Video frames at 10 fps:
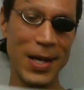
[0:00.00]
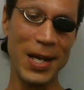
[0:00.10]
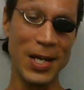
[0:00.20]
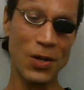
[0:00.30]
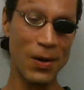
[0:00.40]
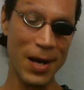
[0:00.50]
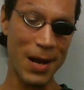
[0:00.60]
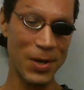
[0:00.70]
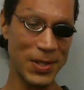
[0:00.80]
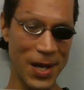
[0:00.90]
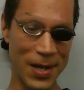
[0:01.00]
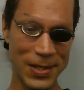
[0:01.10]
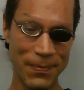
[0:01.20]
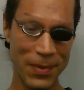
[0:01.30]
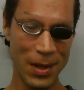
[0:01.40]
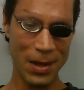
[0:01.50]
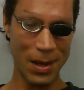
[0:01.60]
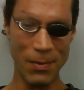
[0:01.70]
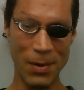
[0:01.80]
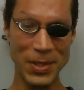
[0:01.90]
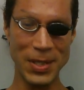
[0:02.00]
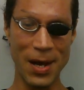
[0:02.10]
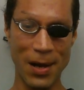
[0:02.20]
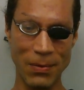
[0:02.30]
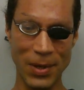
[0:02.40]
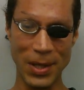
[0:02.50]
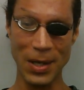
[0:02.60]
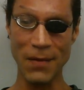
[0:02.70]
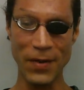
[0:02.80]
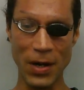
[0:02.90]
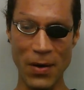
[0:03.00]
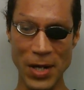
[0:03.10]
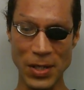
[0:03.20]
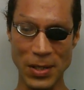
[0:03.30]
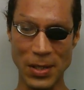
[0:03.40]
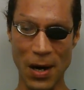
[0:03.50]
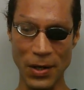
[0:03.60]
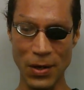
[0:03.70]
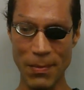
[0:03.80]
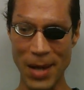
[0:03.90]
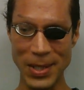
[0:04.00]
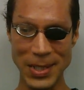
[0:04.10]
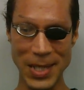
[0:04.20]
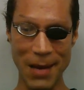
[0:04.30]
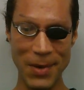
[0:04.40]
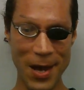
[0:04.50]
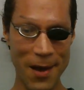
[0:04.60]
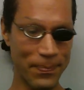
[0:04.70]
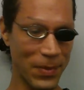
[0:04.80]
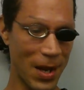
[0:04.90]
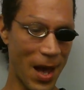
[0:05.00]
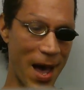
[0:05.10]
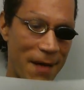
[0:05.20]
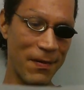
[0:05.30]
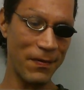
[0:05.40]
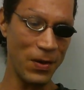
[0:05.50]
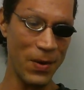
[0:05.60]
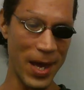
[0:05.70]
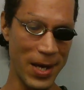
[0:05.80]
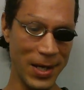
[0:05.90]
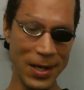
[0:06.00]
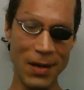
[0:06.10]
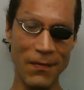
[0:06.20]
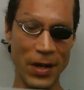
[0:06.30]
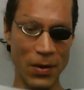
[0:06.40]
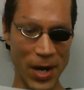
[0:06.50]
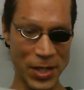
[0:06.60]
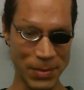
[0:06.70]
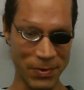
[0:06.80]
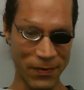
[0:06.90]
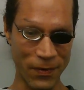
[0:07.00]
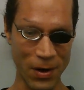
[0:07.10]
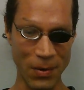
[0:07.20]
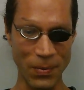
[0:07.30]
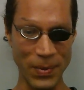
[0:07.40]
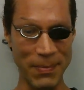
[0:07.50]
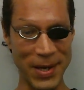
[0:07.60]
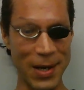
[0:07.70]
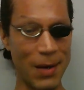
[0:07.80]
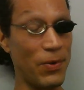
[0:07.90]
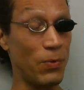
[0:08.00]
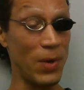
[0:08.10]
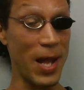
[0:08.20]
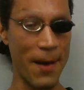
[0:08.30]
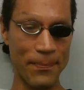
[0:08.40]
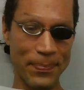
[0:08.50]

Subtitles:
Eternal Nightmare says, "I'm almost done with the configurations. Are you about the same yet? I have a few ending configurations before we meet up with roulette."